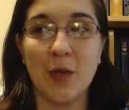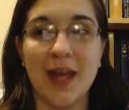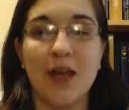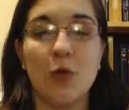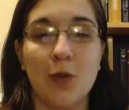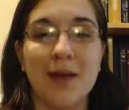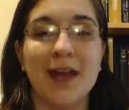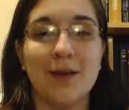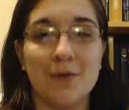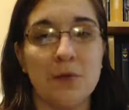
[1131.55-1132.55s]
Okay, who am I
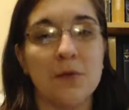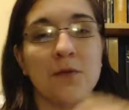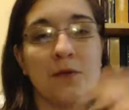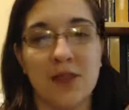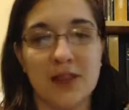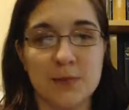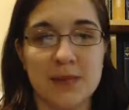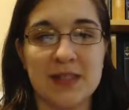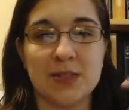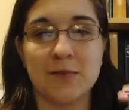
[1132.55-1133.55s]
going to vote for this
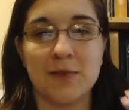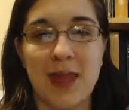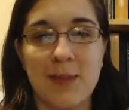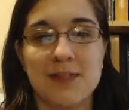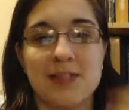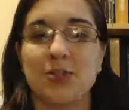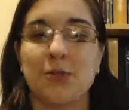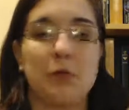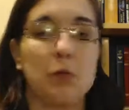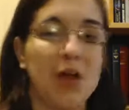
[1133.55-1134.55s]
position, for that
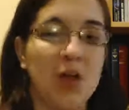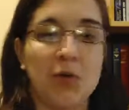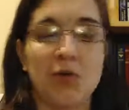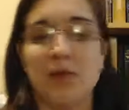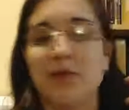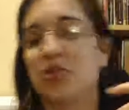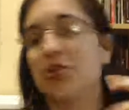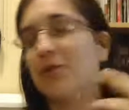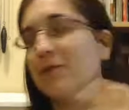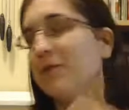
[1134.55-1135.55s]
position, for railroad
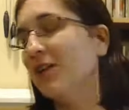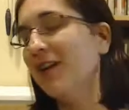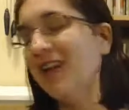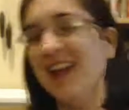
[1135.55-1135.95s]
commissioner, for